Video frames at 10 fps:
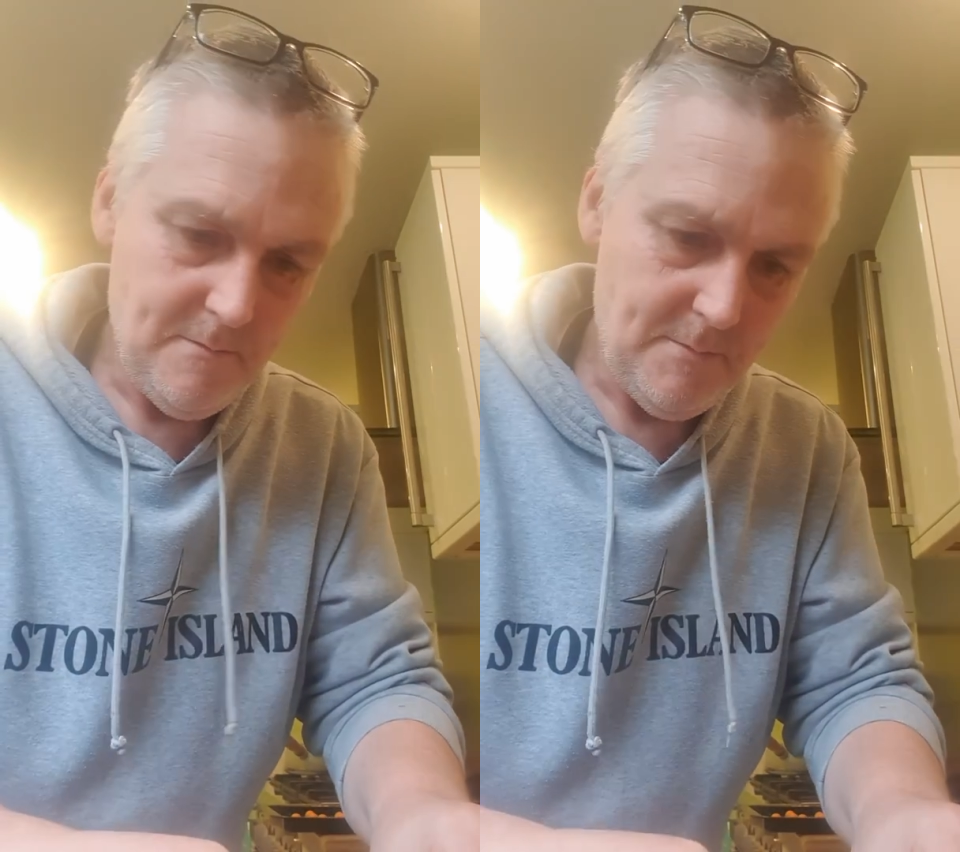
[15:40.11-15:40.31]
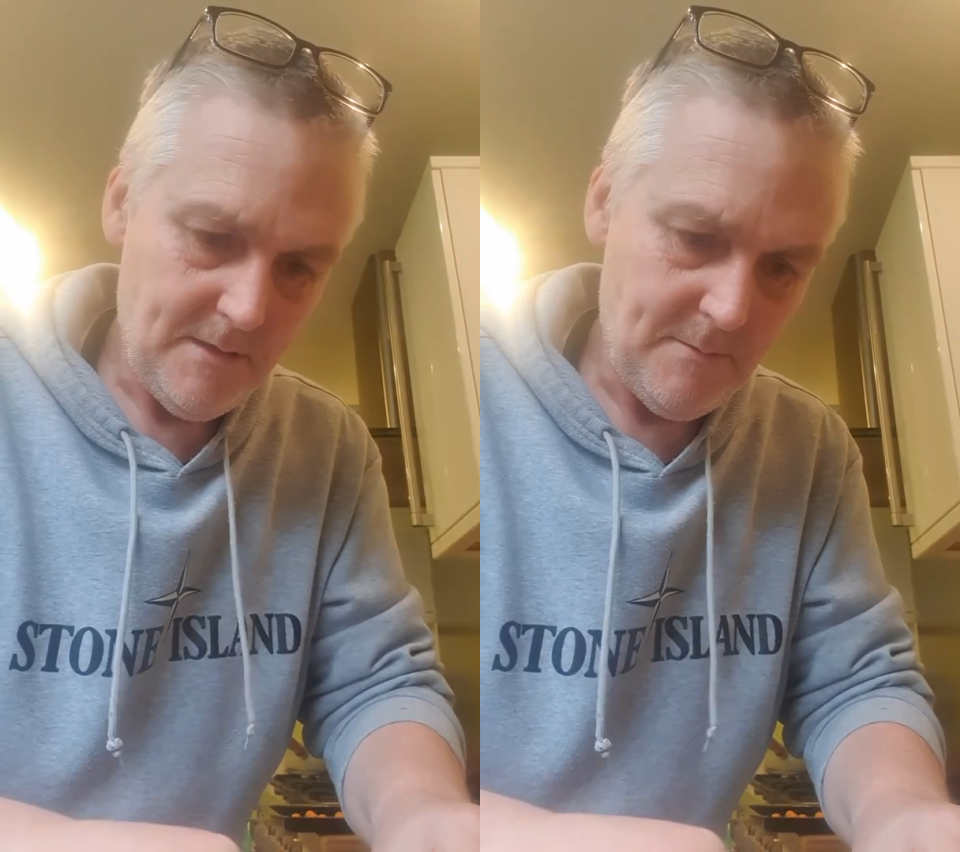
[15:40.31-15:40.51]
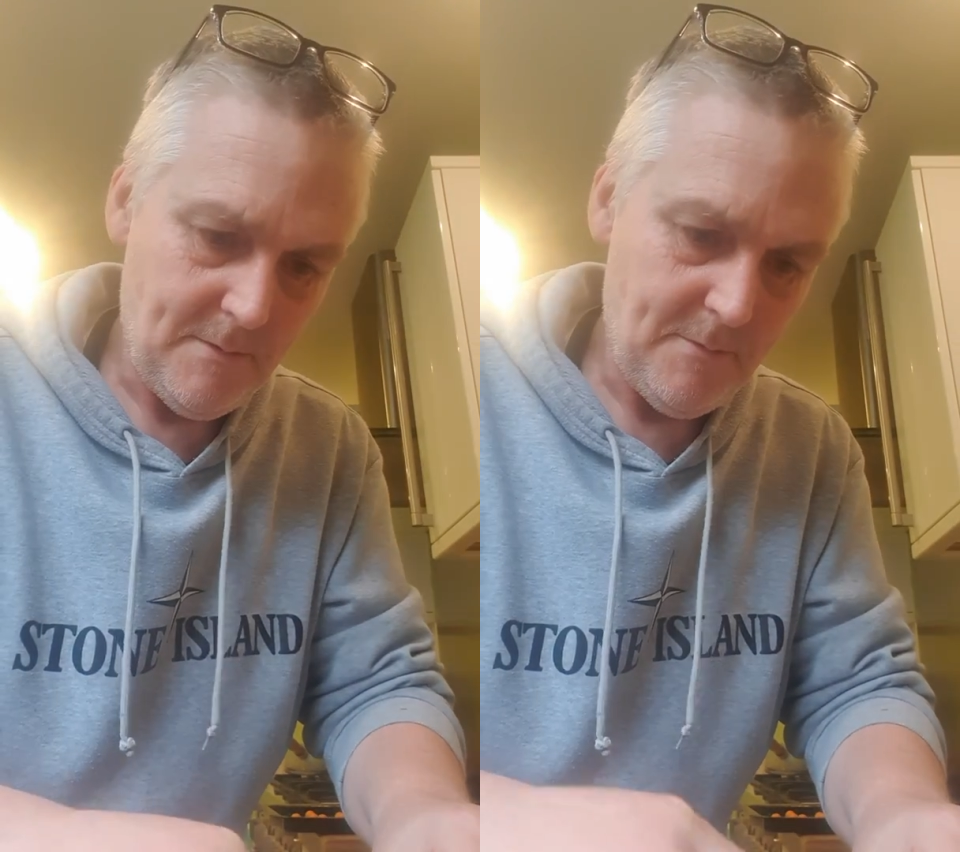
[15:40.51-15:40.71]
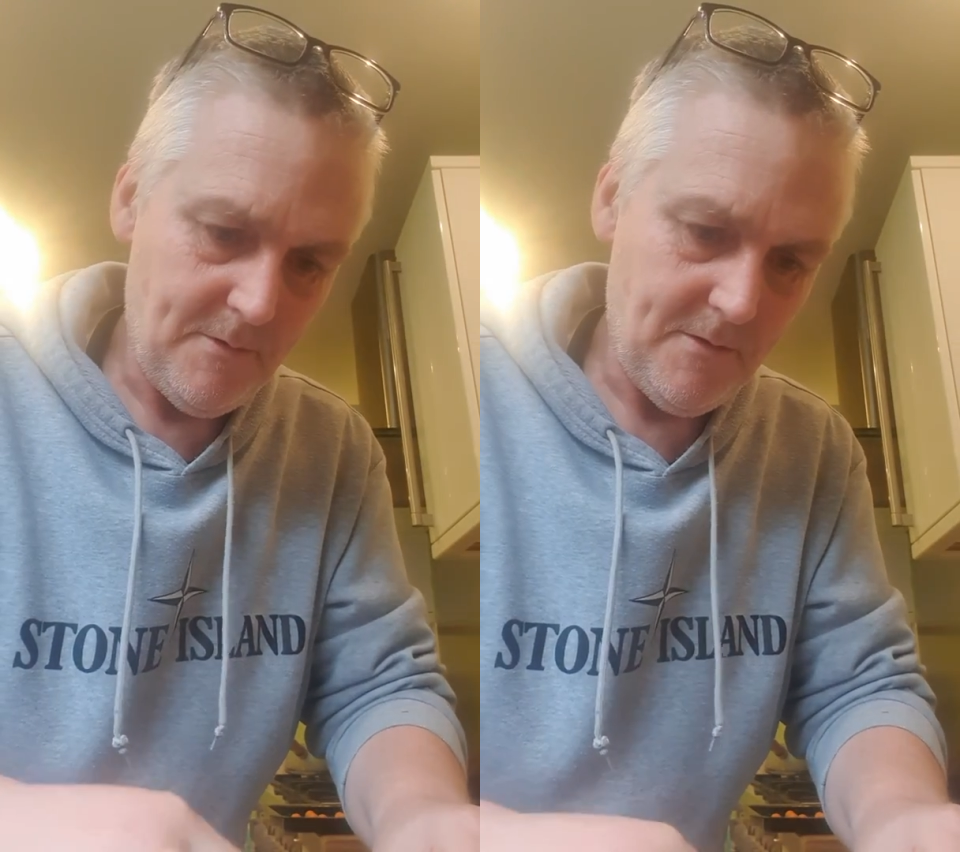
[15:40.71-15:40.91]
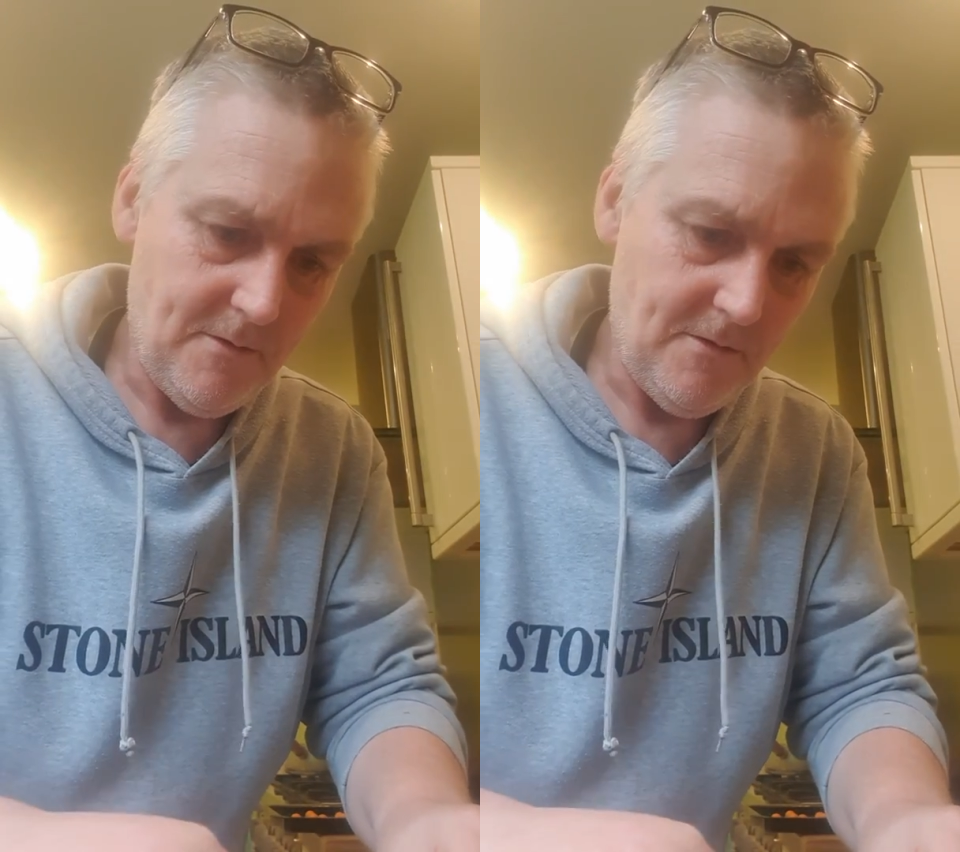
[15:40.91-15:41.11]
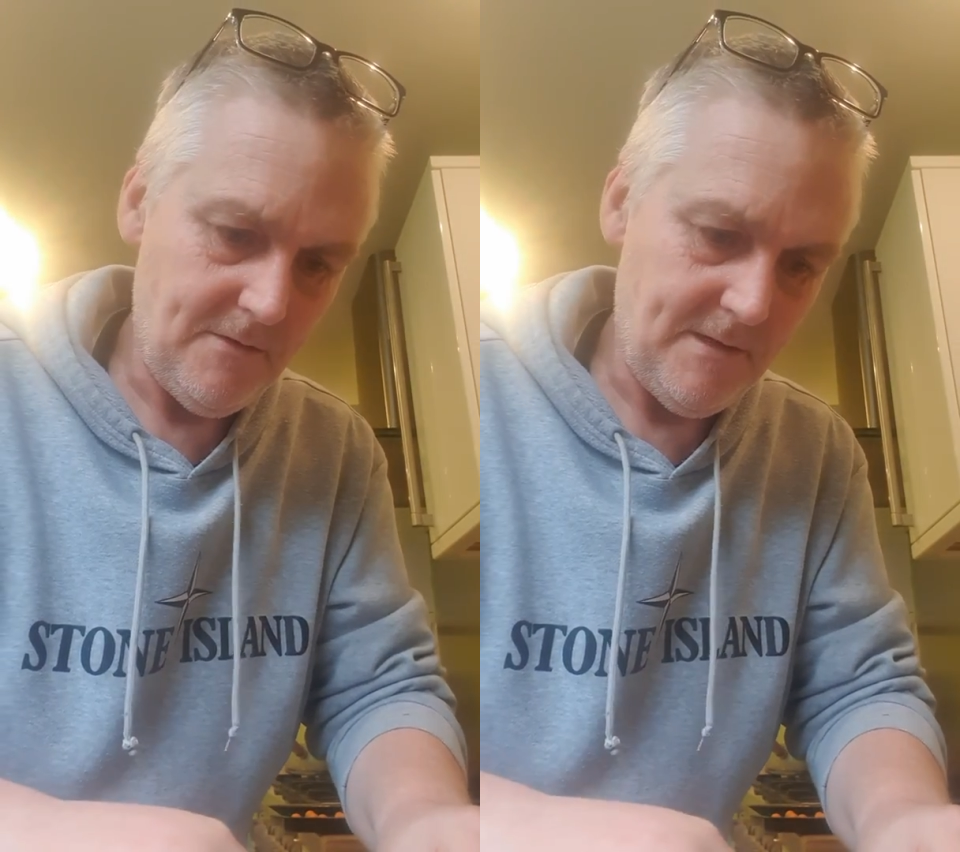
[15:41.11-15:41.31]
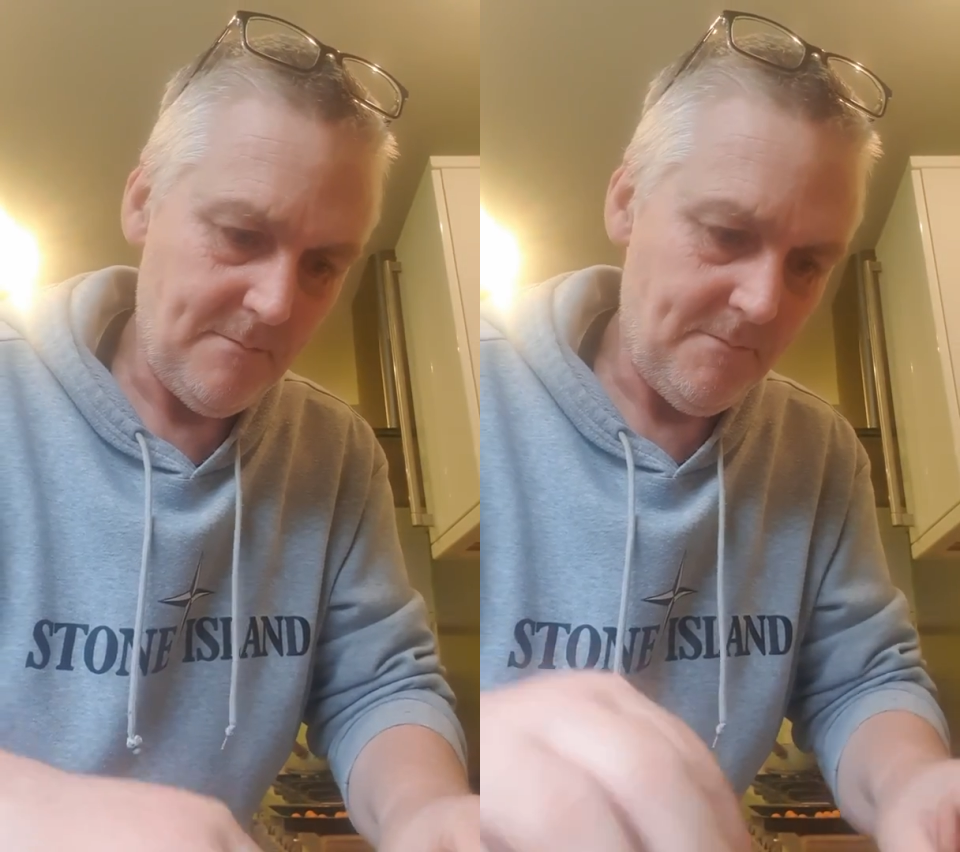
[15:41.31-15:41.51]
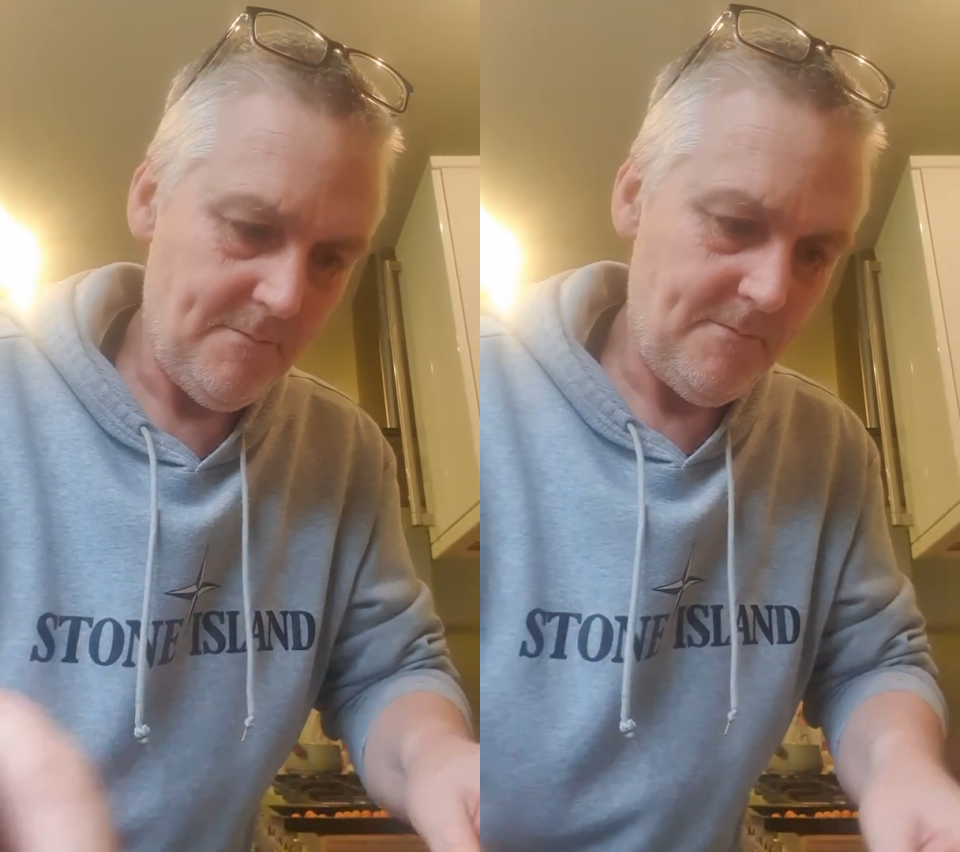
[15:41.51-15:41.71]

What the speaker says: But I'm happy with colour then.